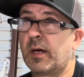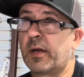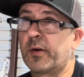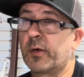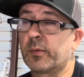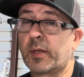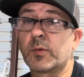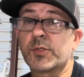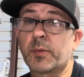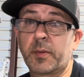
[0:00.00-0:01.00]
I don't know, that
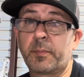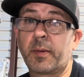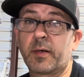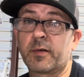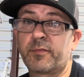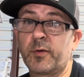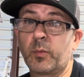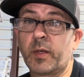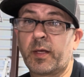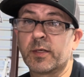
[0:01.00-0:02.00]
was a repair a few
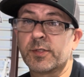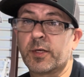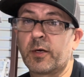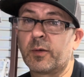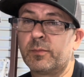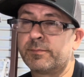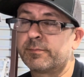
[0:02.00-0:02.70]
weekends ago.